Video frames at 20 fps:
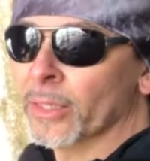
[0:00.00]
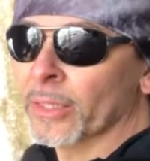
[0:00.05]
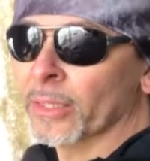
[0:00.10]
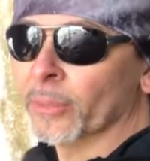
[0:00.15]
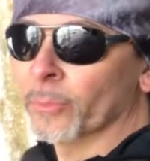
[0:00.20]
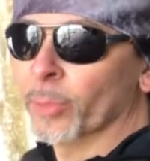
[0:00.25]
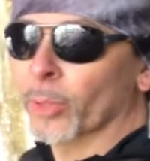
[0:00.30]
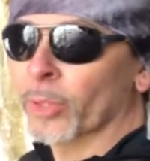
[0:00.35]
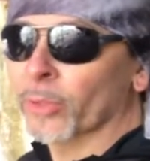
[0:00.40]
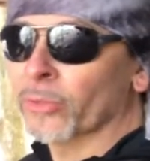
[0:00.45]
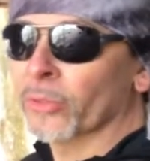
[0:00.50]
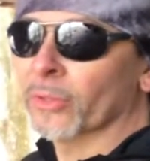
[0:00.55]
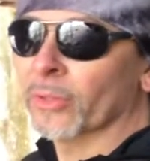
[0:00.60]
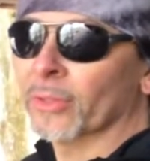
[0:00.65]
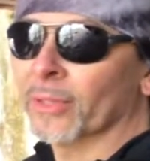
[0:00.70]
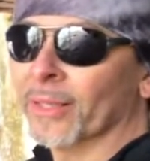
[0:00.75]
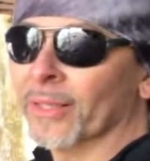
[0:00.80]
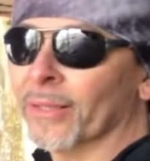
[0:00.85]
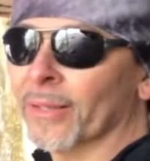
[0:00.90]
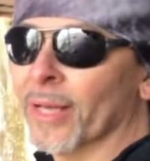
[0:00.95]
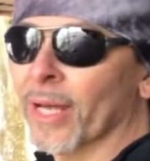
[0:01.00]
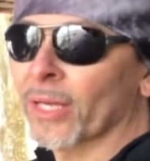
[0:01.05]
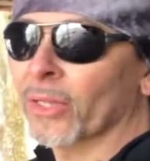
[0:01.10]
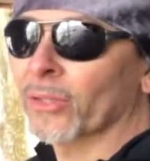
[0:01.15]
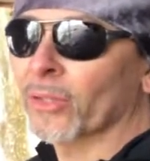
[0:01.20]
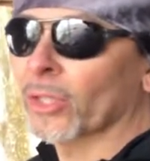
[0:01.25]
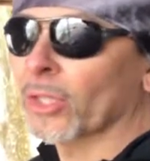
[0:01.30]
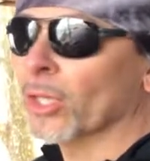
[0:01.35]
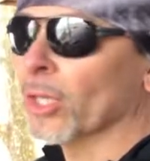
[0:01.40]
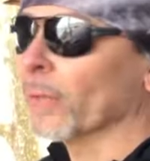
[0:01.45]
in person and not
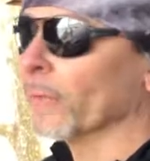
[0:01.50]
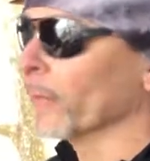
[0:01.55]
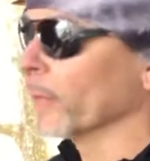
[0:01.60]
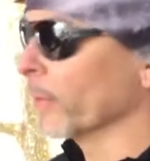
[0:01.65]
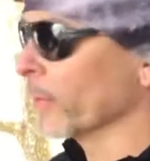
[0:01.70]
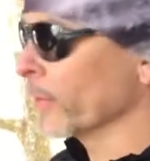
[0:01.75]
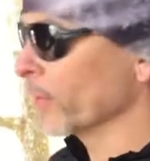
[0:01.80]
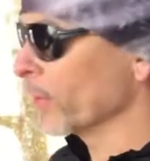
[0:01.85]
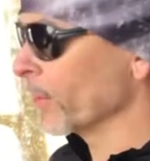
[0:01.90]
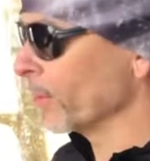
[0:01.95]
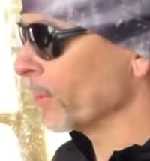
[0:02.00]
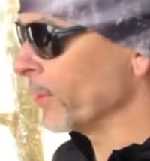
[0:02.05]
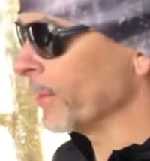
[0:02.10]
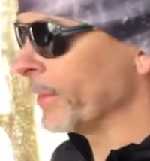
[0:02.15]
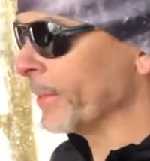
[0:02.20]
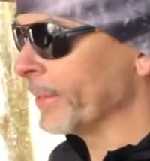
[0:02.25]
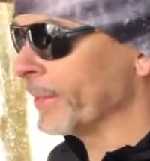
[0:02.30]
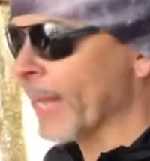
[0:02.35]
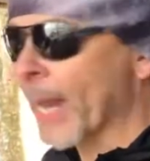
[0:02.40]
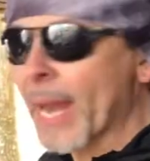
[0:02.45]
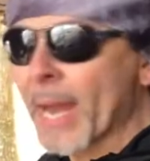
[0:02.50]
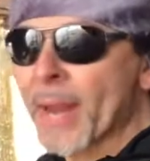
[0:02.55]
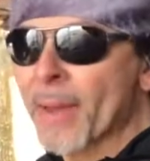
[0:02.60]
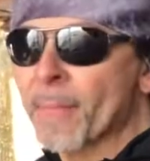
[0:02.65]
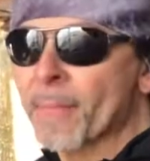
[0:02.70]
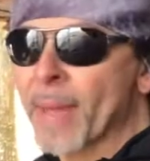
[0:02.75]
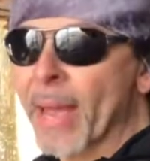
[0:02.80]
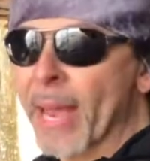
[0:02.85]
on the cover of some damn